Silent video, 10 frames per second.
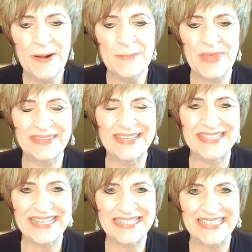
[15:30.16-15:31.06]
that the
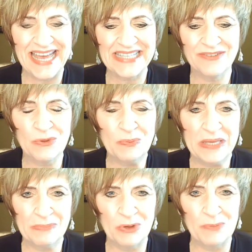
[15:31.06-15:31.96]
successful
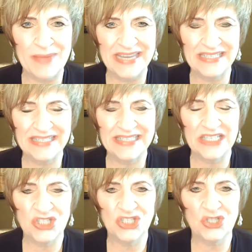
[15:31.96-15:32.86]
people made
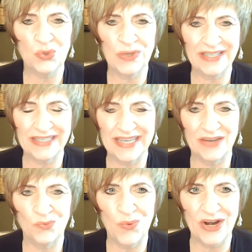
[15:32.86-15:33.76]
decisions quickly
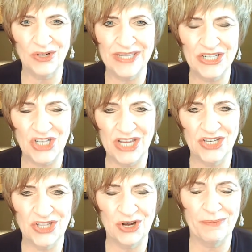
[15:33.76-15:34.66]
and rarely
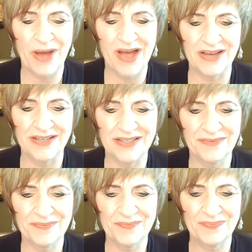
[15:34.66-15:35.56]
changed their mind.
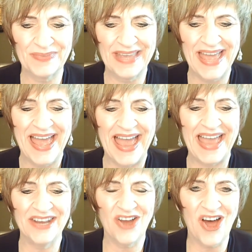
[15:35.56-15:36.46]

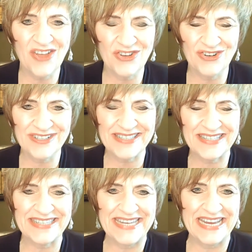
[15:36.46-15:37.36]
And
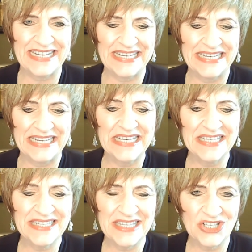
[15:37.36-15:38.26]
others stayed in
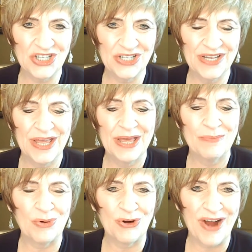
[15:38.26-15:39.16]
indecision,
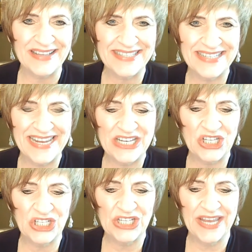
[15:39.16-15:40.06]

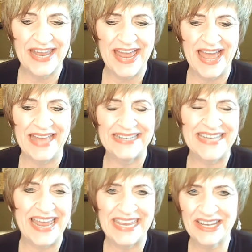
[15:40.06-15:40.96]
procrastination, and
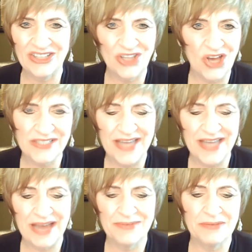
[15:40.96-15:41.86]
taking a long
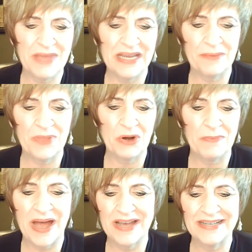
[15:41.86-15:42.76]
time to make up their
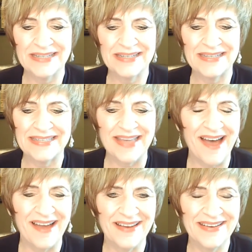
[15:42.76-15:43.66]
mind to
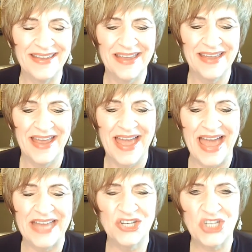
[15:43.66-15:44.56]
decide,
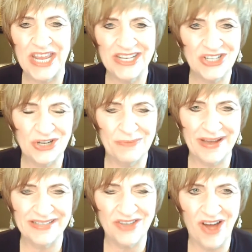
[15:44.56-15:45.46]
and change their
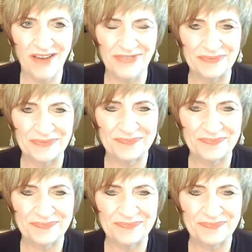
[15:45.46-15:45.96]
minds often.